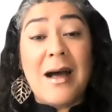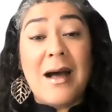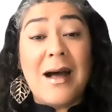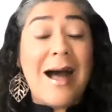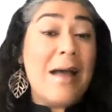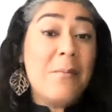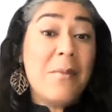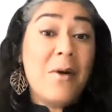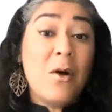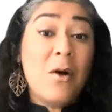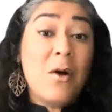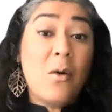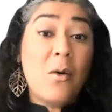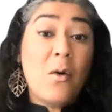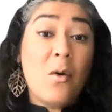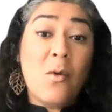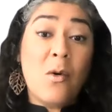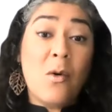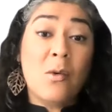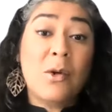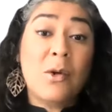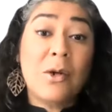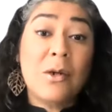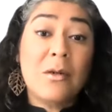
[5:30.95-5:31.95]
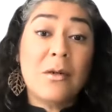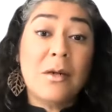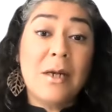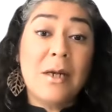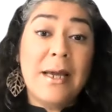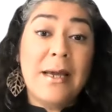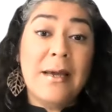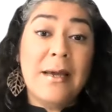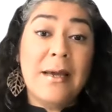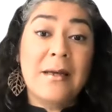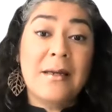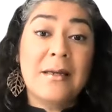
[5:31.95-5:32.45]
I'm a homeowner,
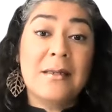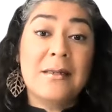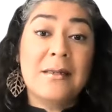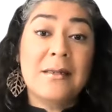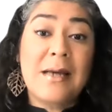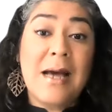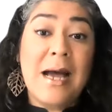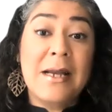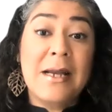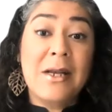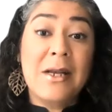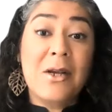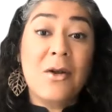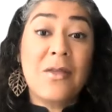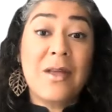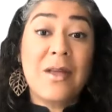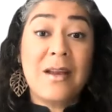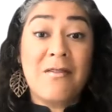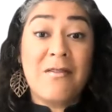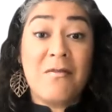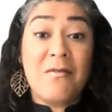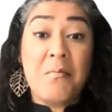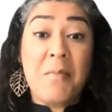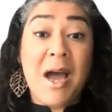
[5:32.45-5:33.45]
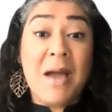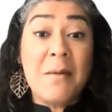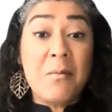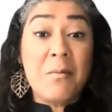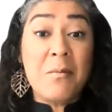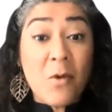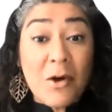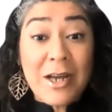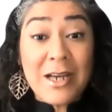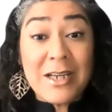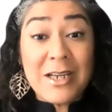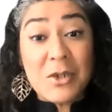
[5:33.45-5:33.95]
and I know that if my
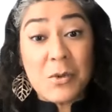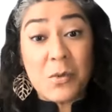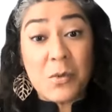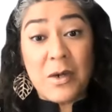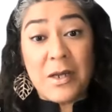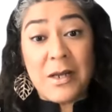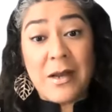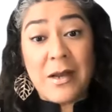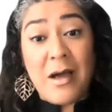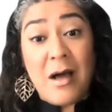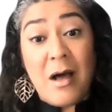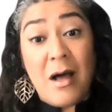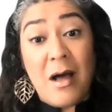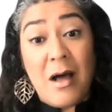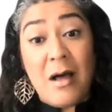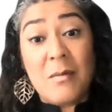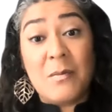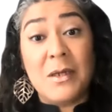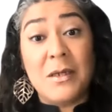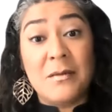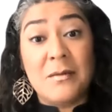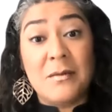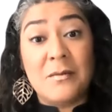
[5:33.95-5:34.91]
mortgage went up